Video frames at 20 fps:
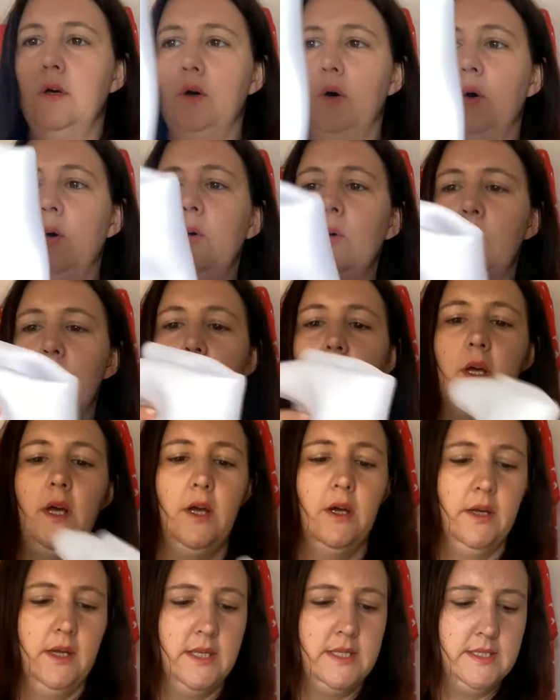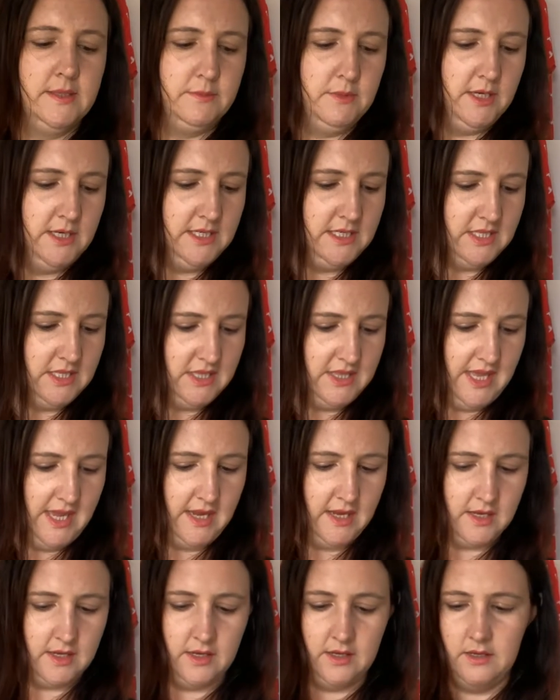oh, look, and some nice
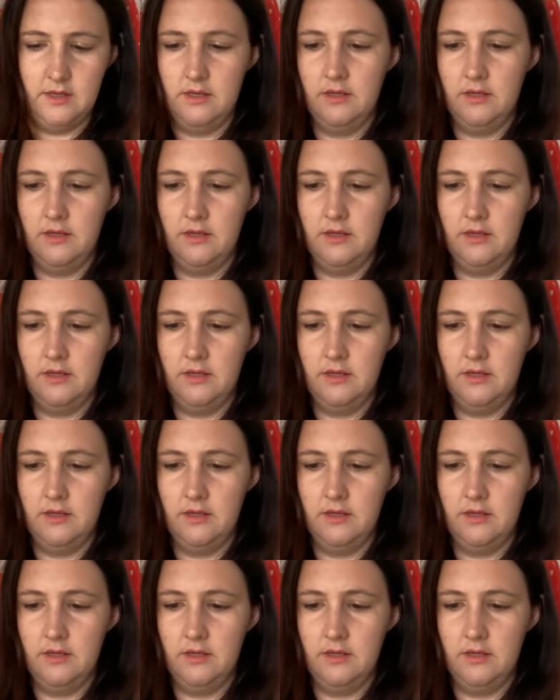thick